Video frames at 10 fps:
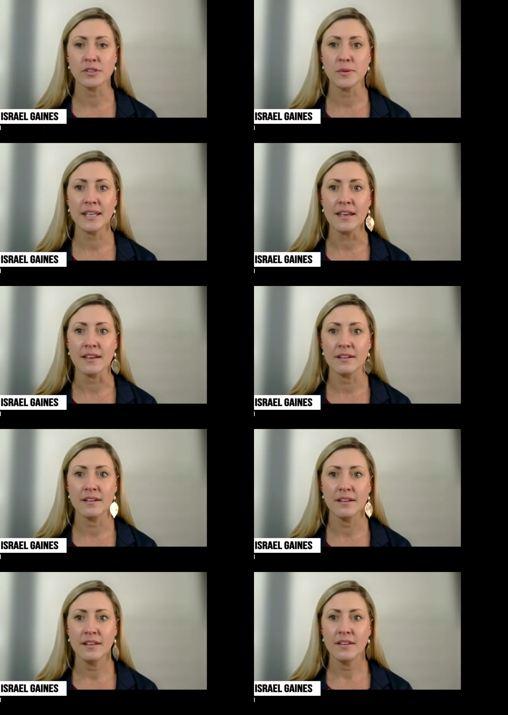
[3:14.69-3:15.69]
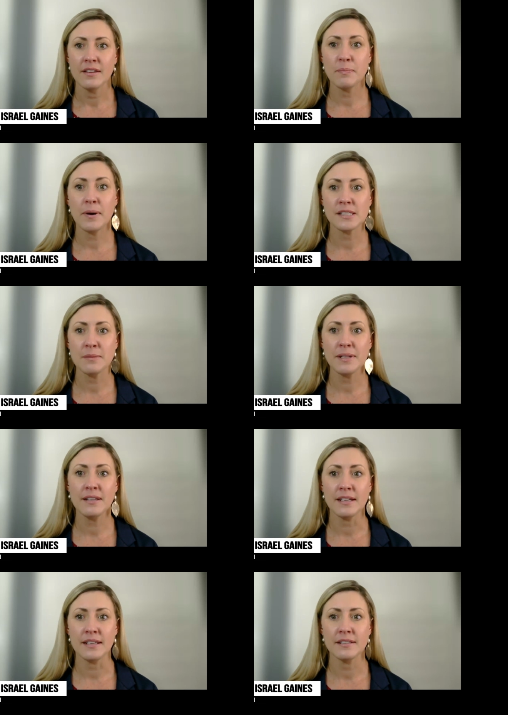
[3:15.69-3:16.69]
we get, the
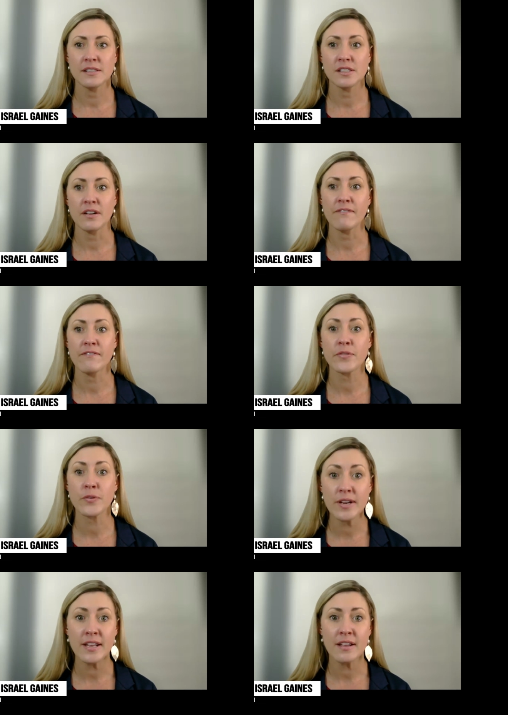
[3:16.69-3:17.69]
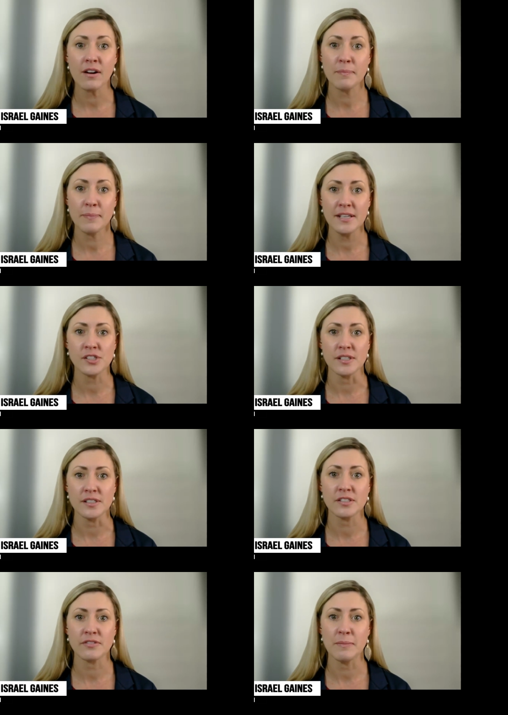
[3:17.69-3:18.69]
possibility to free our
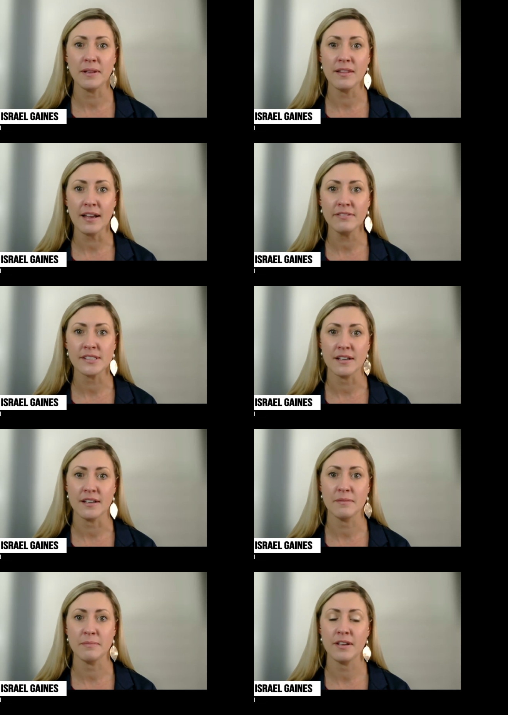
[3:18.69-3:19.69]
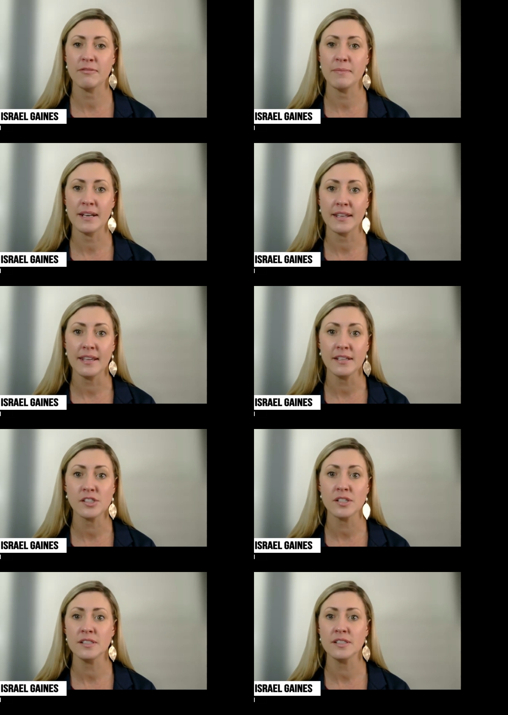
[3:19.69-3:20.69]
patients from a lifetime of
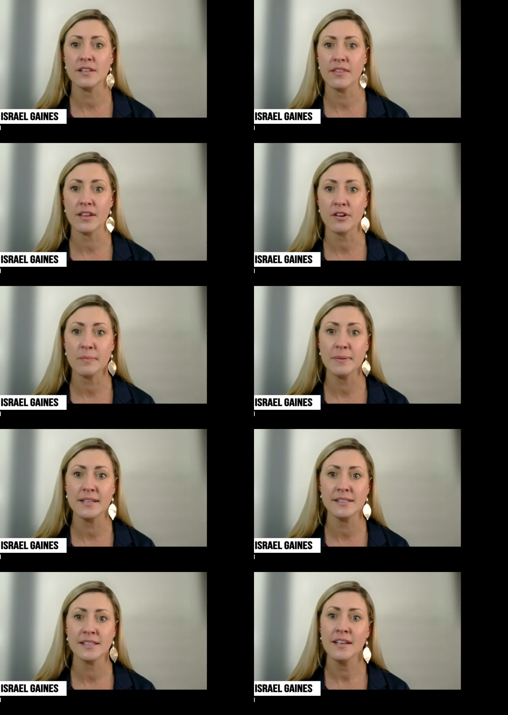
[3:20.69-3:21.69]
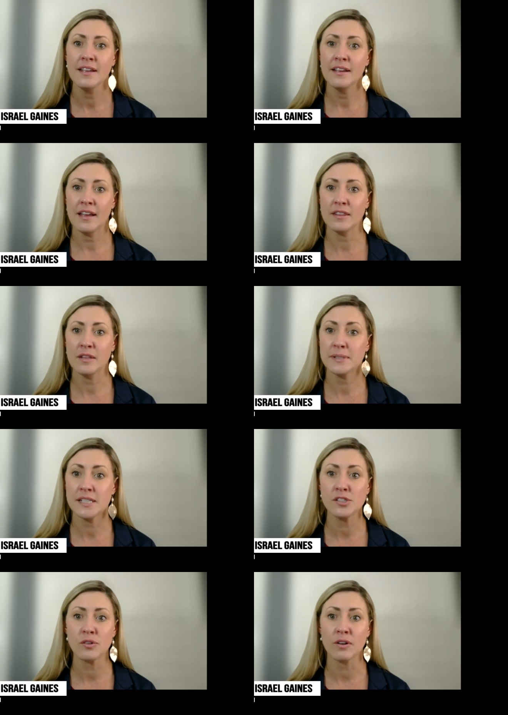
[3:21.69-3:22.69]
medications, therapies, and the
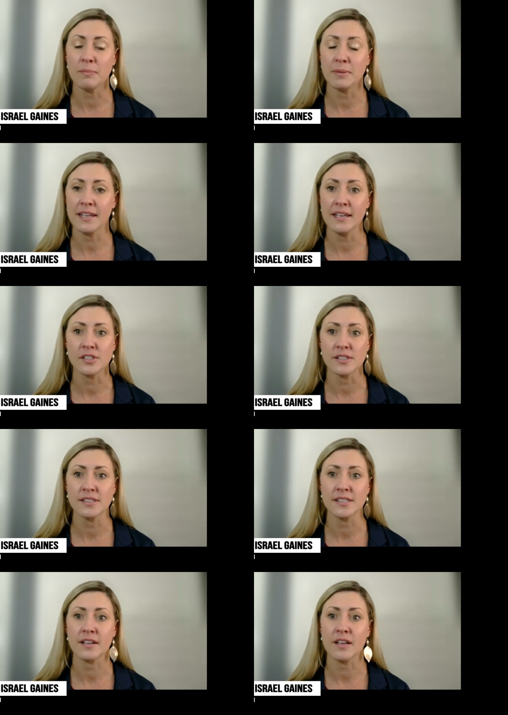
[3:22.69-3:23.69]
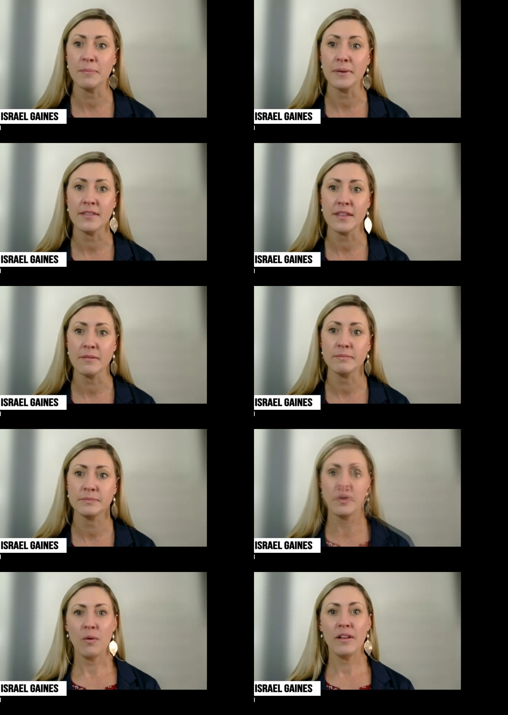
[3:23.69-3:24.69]
potential complications that accompany them.
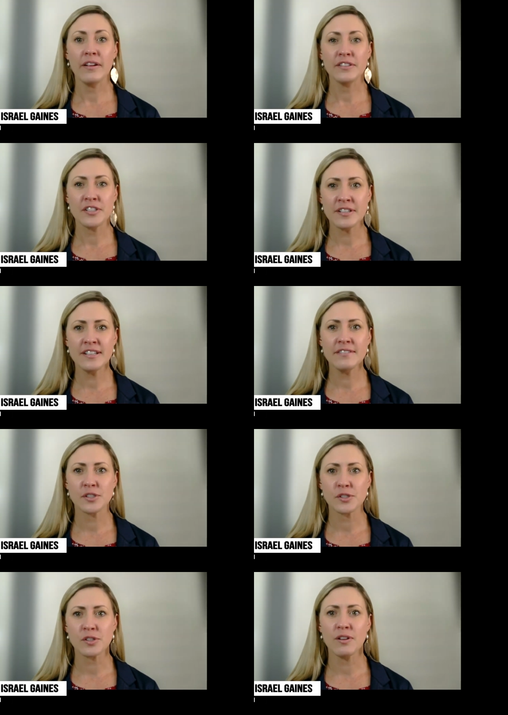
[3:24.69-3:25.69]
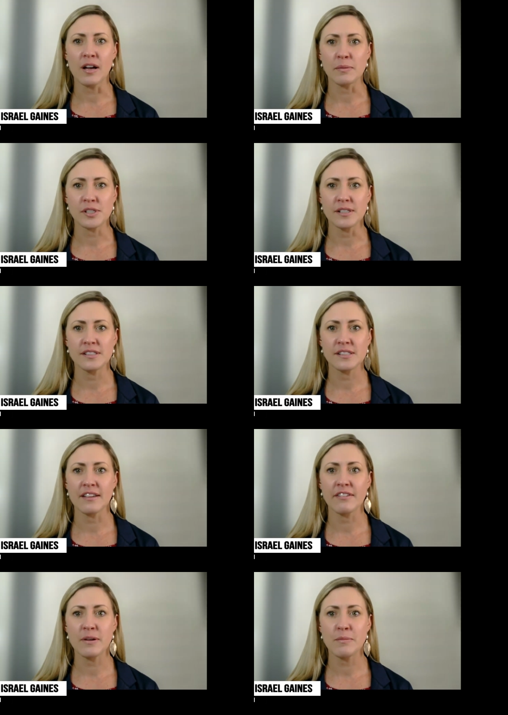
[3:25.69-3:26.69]
While alternative surgical options
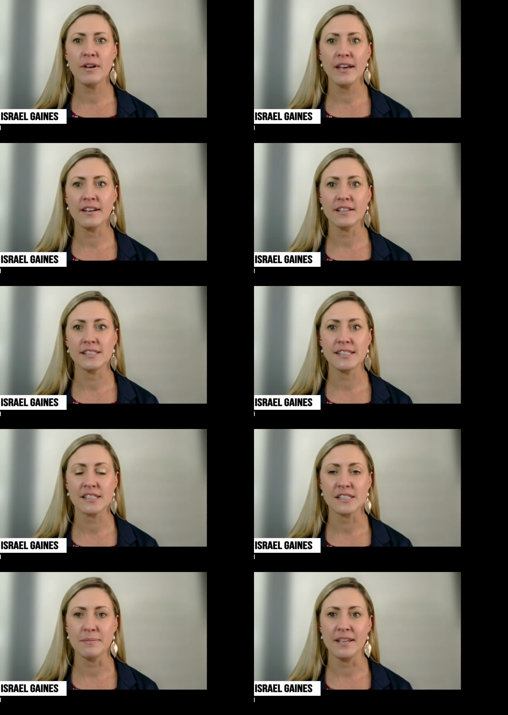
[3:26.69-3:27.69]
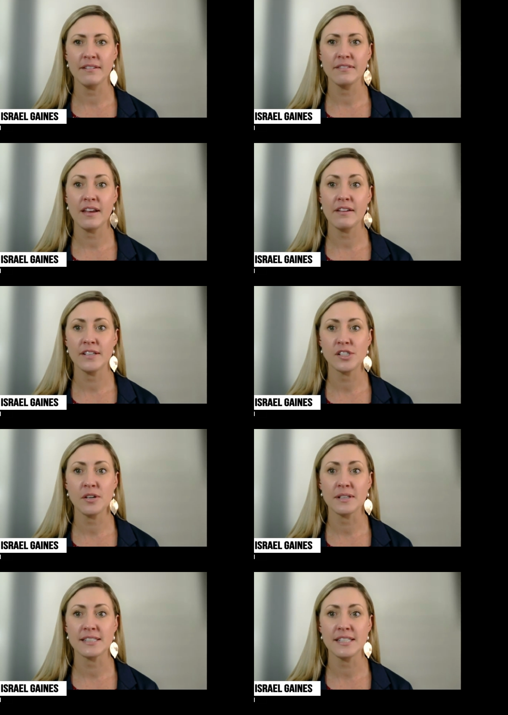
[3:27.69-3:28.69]
like femoral head osteotomy,
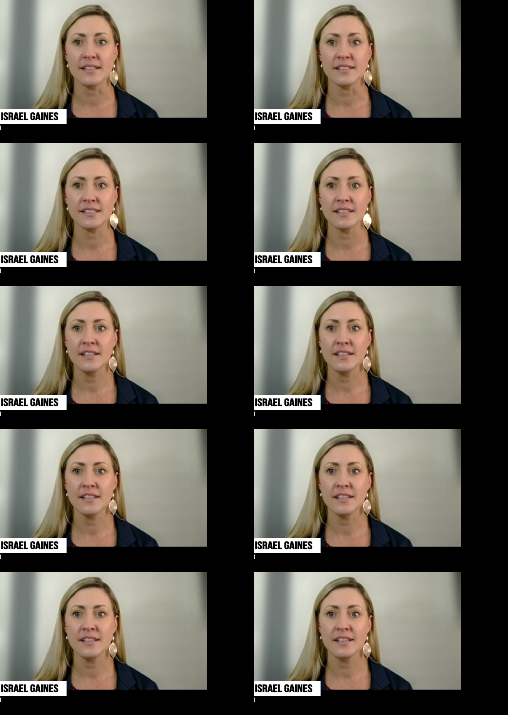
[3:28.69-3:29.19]
FHO, exist,